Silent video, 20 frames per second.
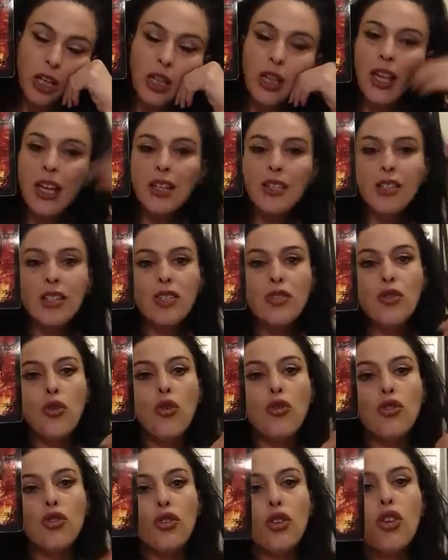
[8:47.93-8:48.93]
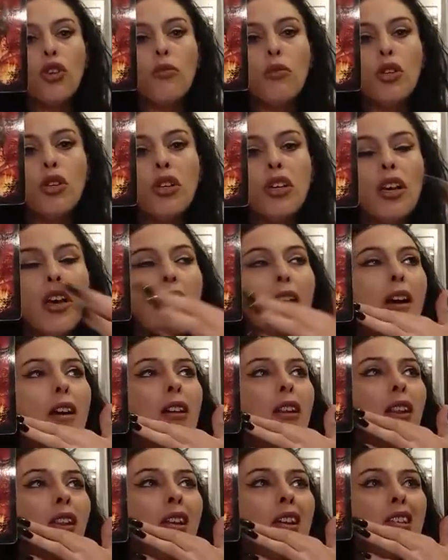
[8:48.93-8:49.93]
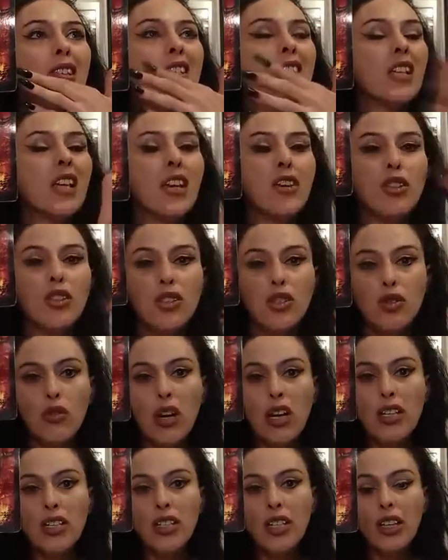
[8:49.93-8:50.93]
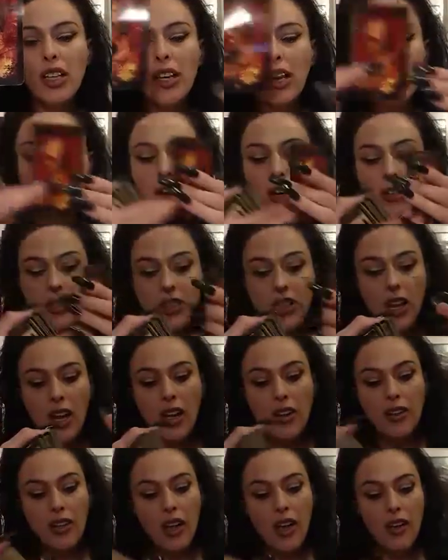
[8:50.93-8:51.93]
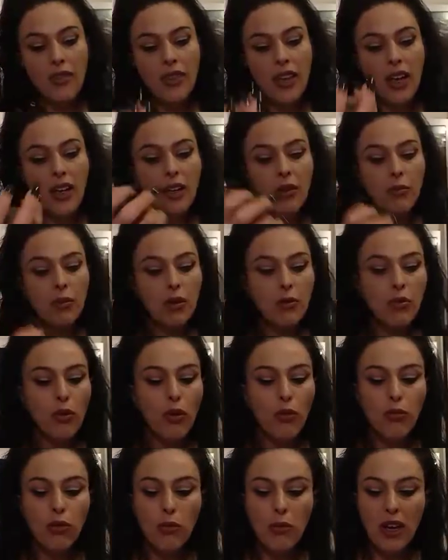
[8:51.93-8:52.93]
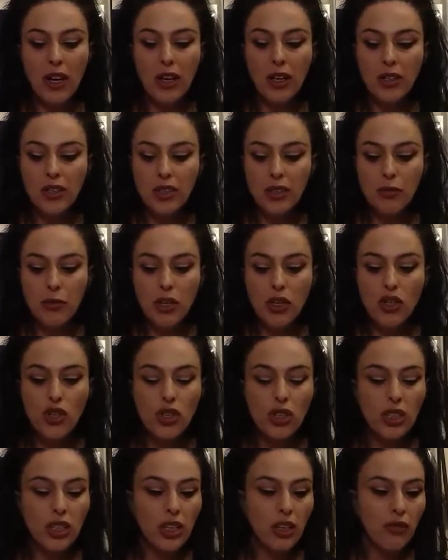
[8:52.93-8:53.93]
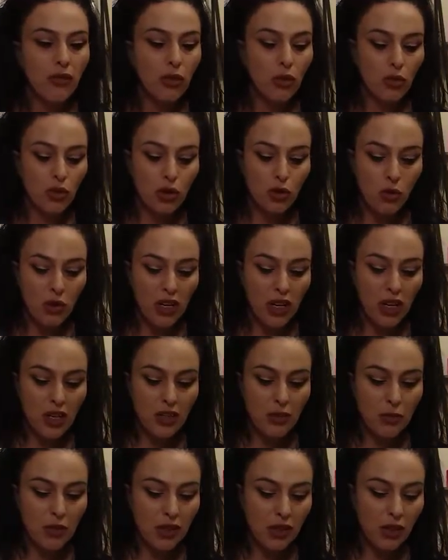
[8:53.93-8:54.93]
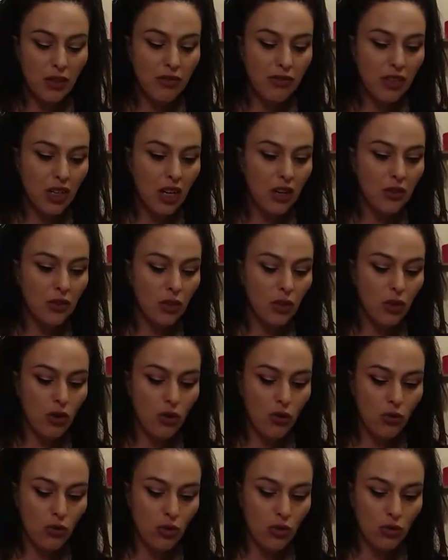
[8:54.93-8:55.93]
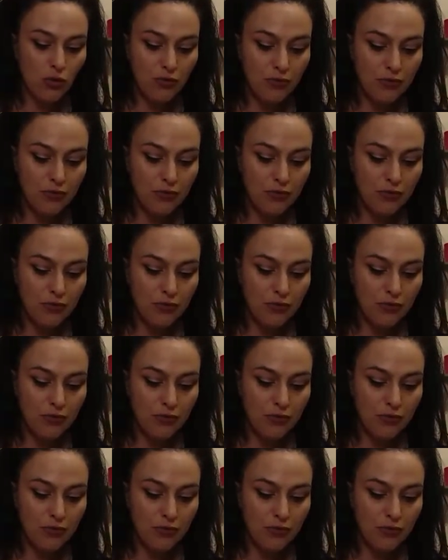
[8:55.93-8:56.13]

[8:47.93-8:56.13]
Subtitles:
let's not communicate, let's get straight to the act. And that can be problematic, especially if your twin has been left out in the cold.